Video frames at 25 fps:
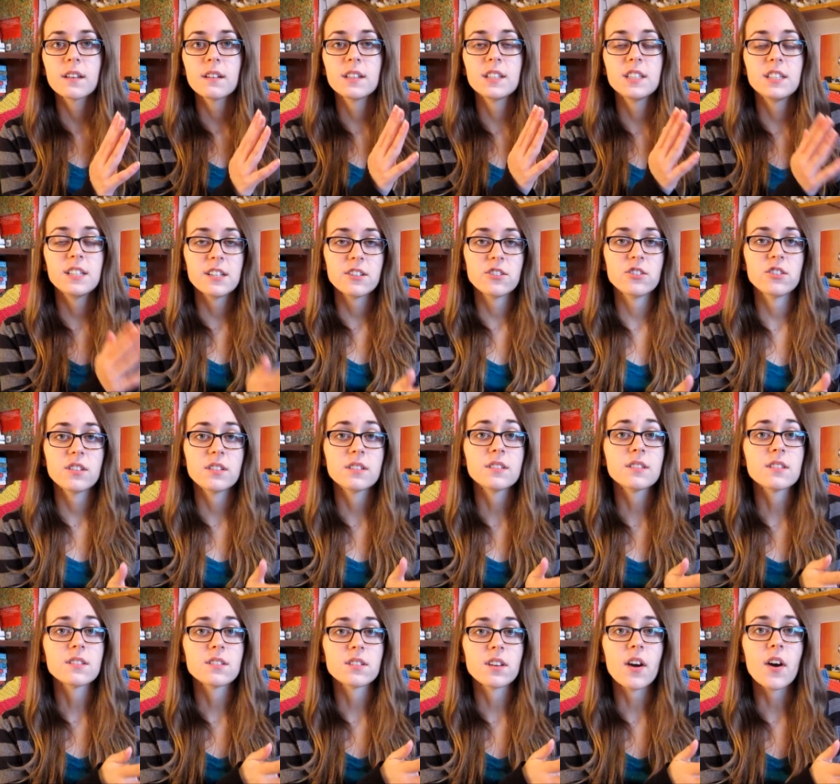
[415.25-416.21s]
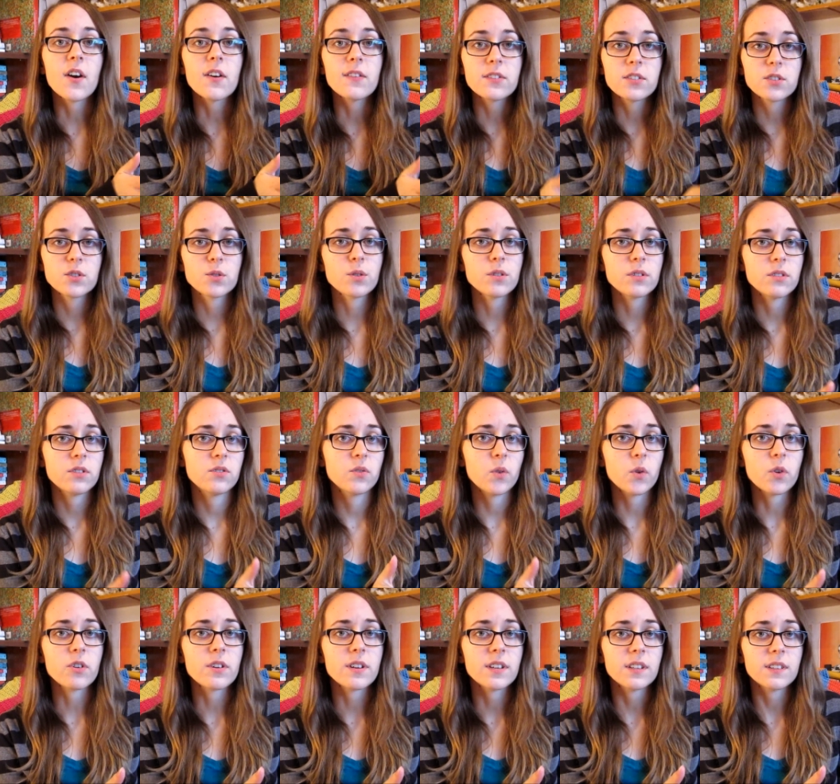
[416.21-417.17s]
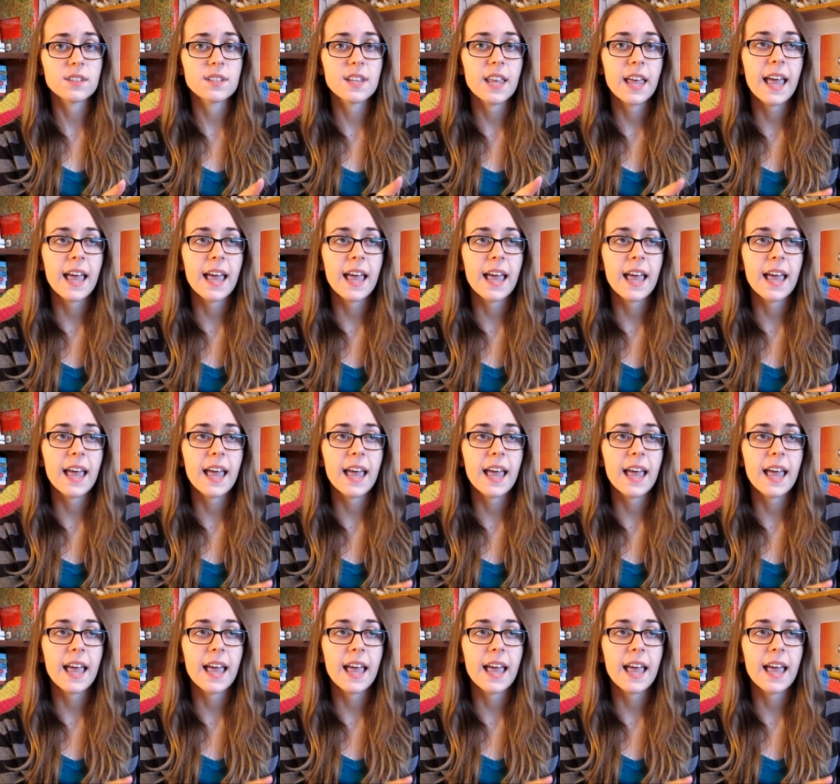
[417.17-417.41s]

editions of short stories.